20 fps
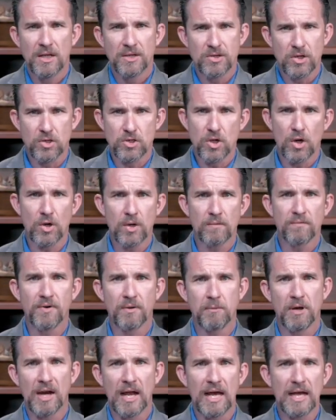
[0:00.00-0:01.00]
to turn
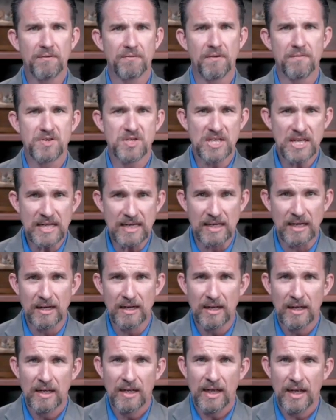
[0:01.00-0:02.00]
from a life of
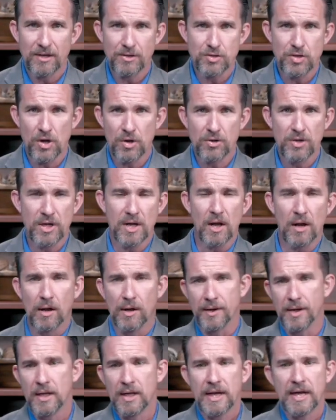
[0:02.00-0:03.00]
sin and turn to
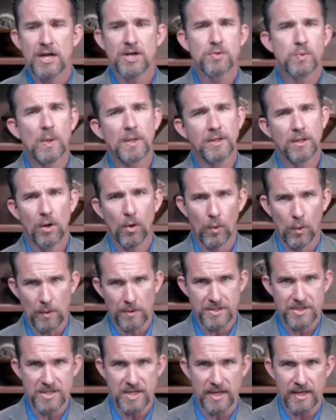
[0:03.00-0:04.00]
God. Here's what the
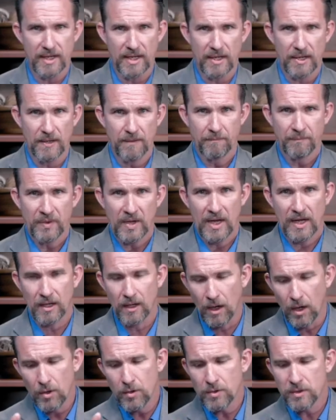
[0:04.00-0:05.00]
Lord said.
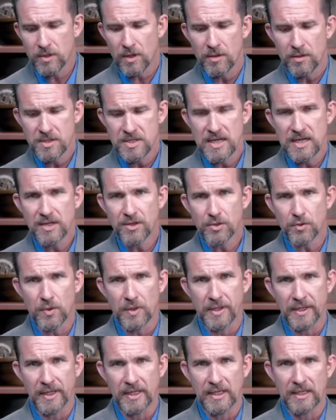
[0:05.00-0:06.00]
In Luke 13,
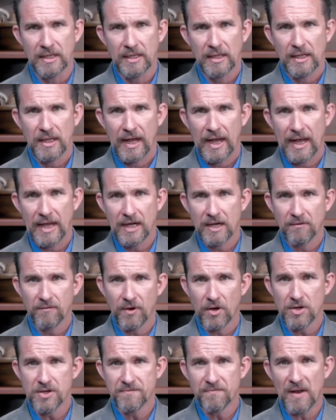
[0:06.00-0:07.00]
3 and in
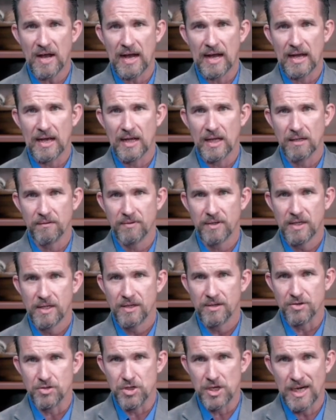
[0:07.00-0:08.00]
verse 5,
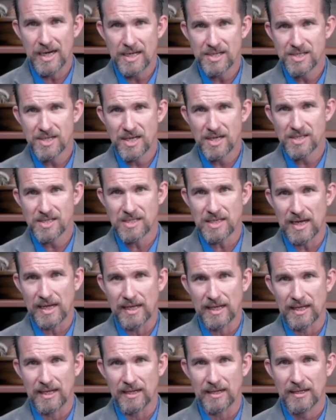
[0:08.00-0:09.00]
Jesus
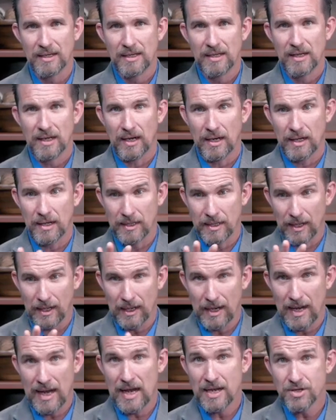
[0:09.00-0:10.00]
said,
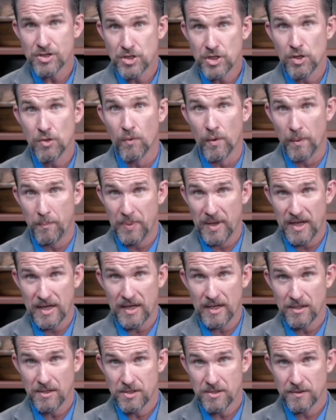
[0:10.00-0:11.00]
Unless you
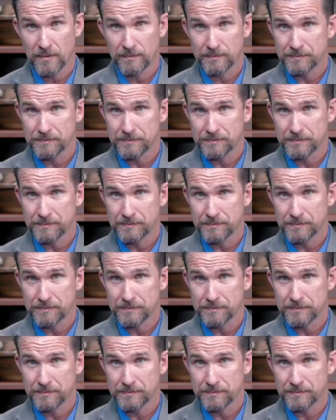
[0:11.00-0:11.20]
repent,